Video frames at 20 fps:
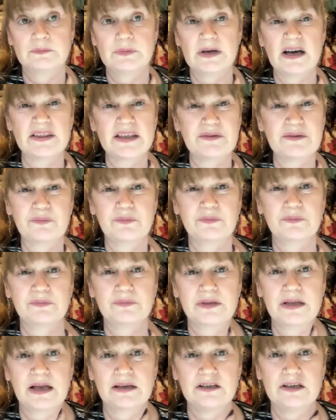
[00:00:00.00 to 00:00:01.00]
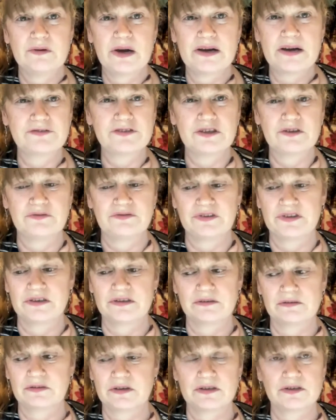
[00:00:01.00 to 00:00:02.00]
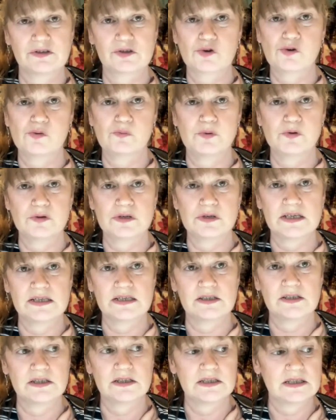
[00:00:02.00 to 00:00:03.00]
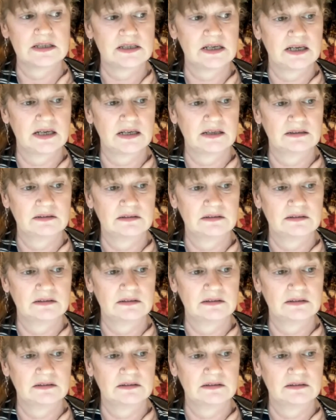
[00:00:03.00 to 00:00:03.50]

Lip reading: But I think you have to for the school board's inches, isn't it?